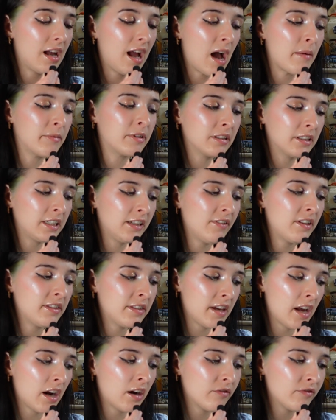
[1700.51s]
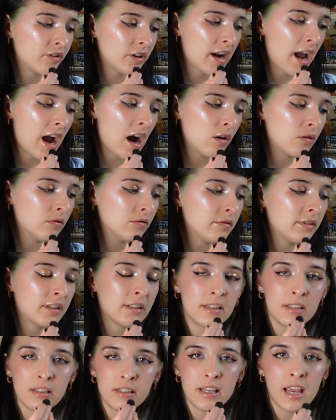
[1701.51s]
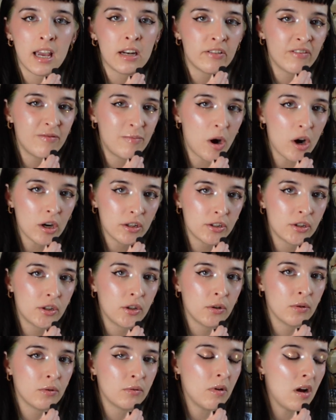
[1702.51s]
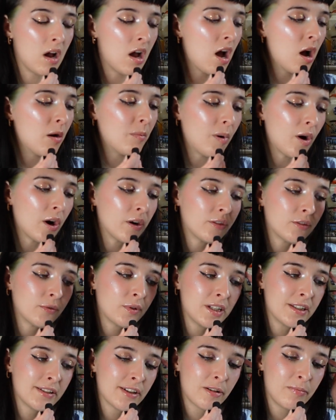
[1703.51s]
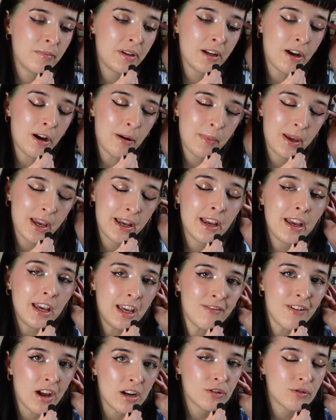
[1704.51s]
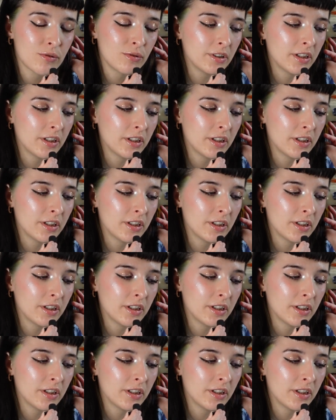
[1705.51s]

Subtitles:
I'm going to leave it there for now. This is the end of part 2. Part 3 is going to be coming eventually.